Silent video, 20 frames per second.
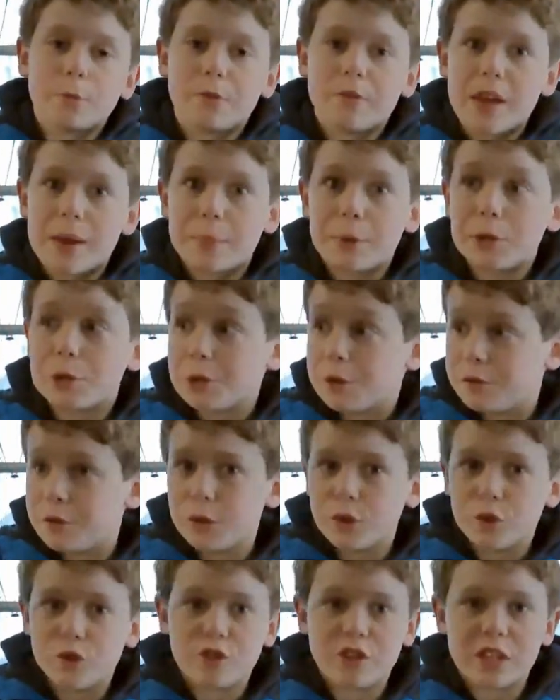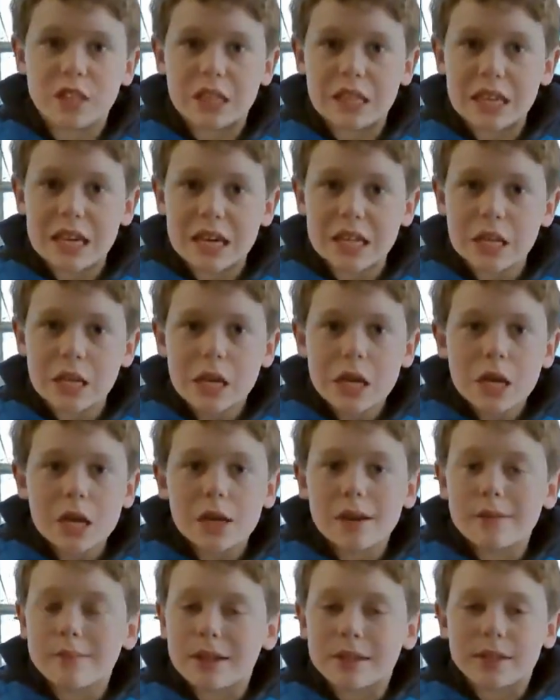in my maple syrup evaporator if you're interested in
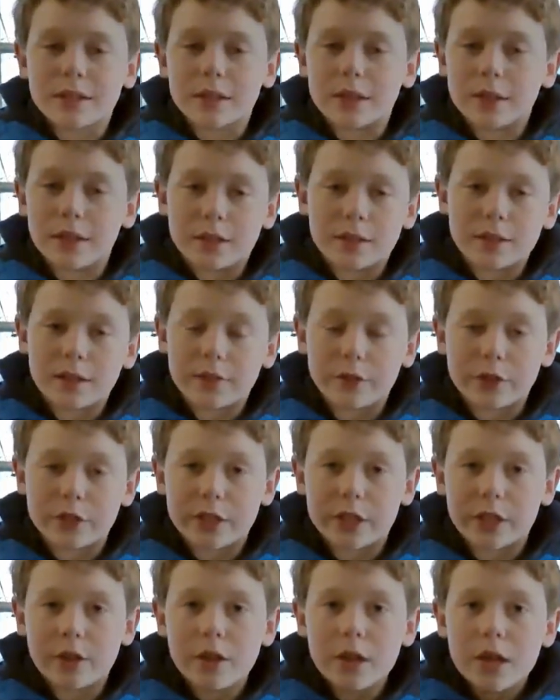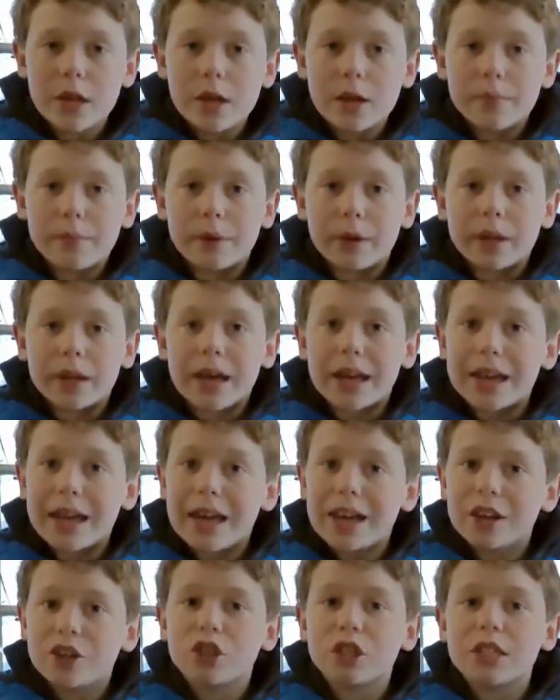that. I'm not selling it, it's not for sale.
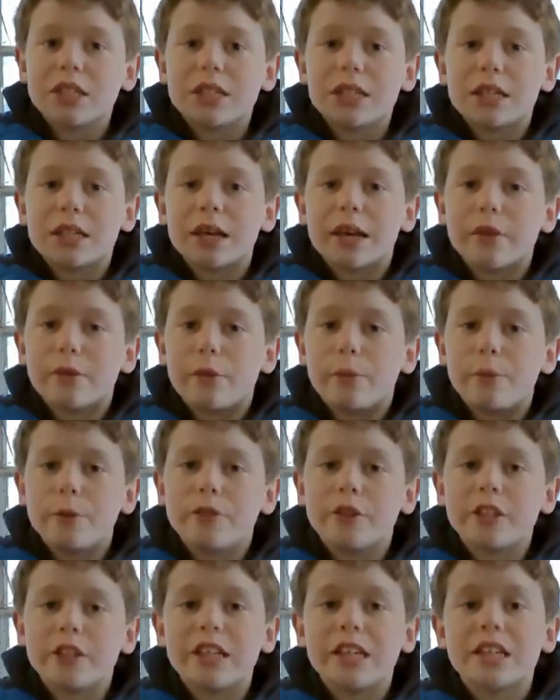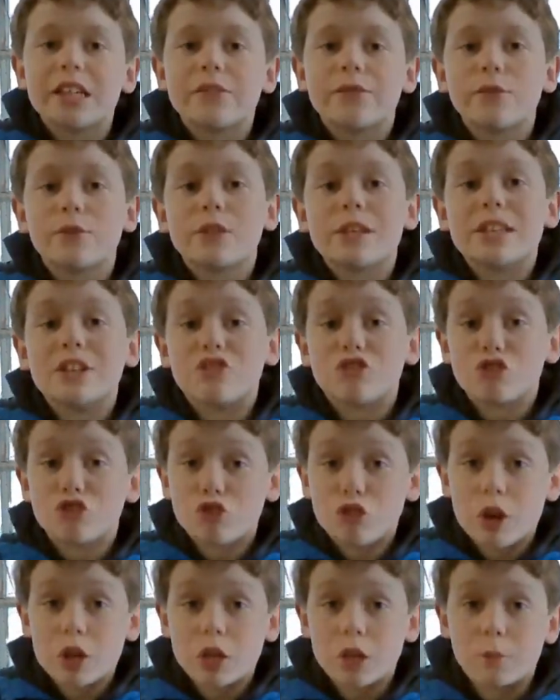But I actually did, I will put the link
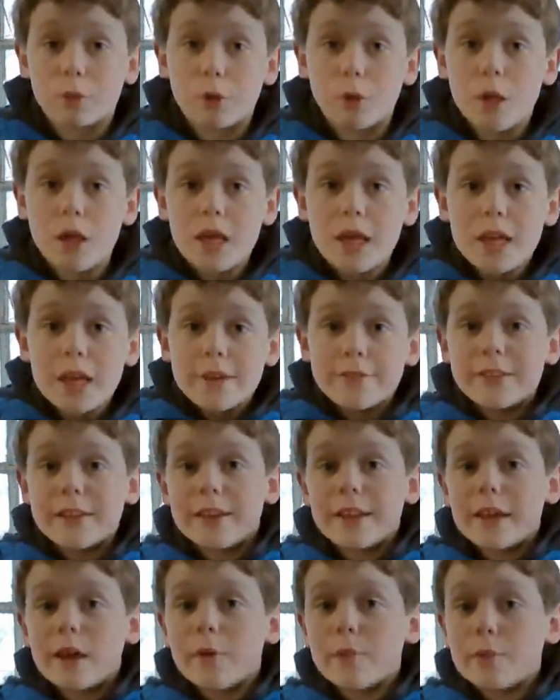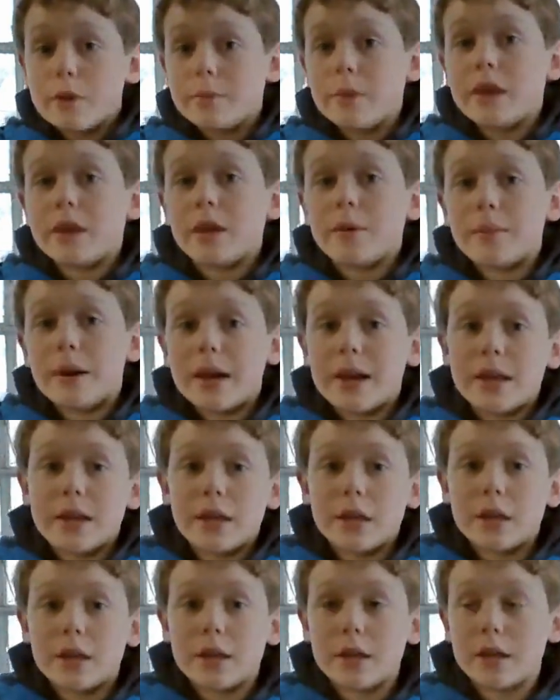for the Instructable that helped me
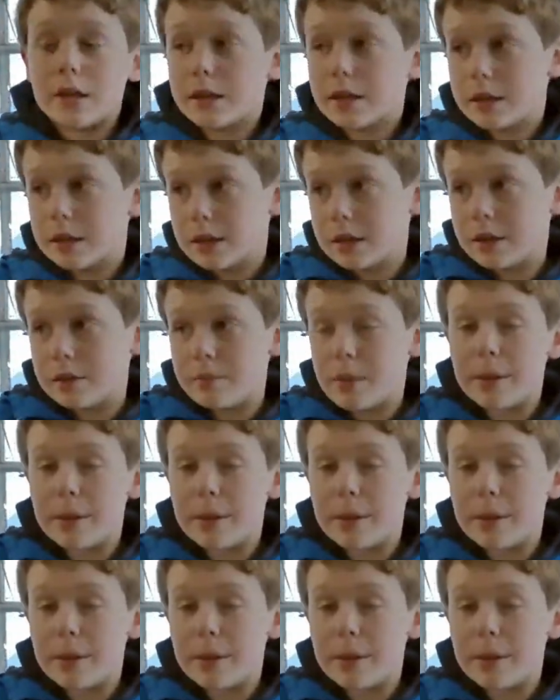make my